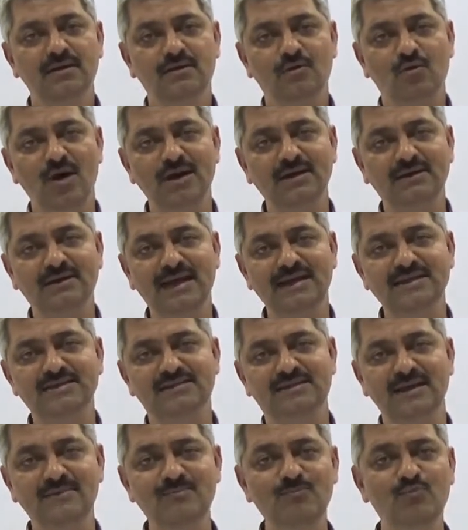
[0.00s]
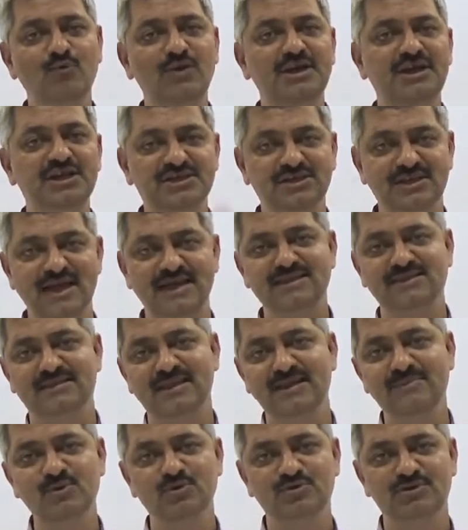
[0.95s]
quantize them, we digitize
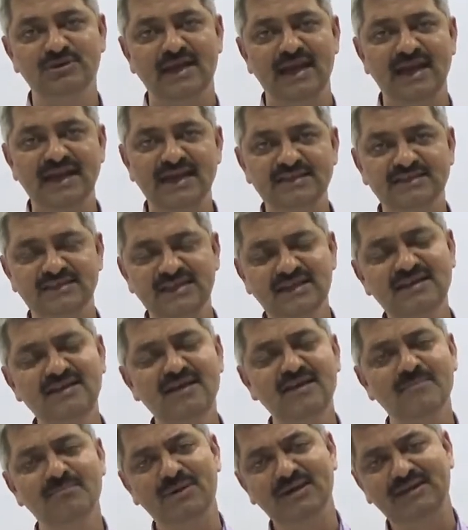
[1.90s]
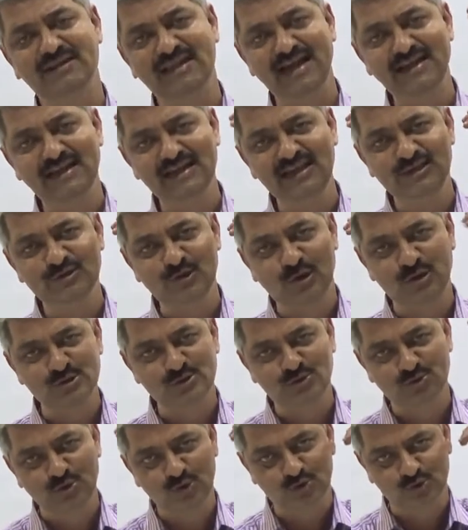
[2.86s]
them using ADC, but that is
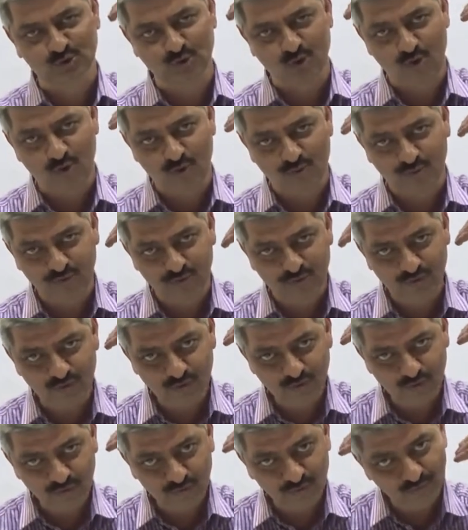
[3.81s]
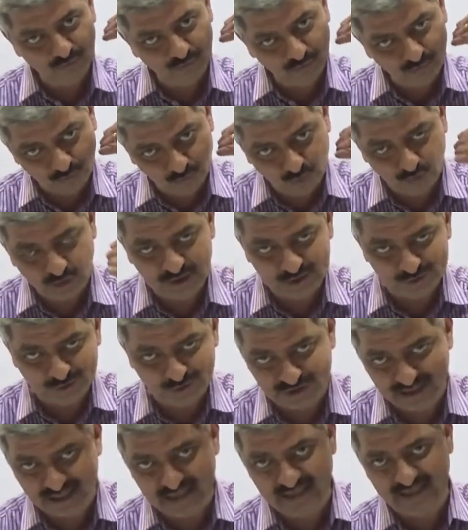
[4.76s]
also so good
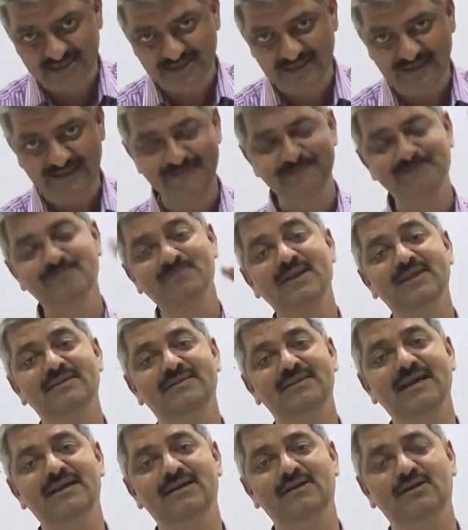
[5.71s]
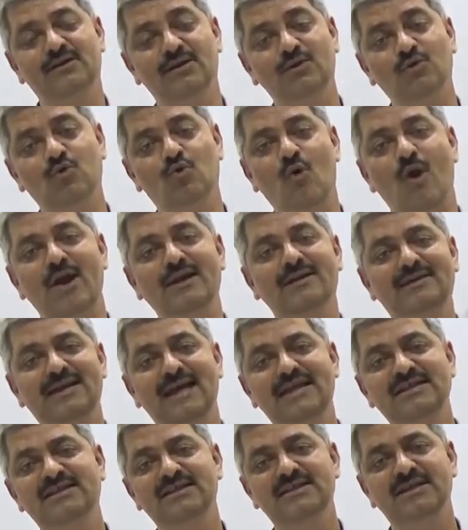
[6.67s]
resolution ADC that
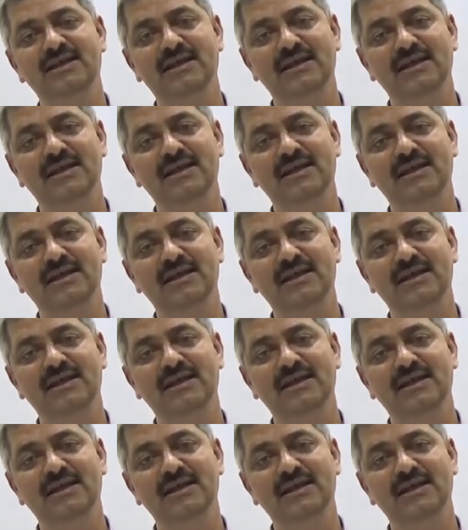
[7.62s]
quantization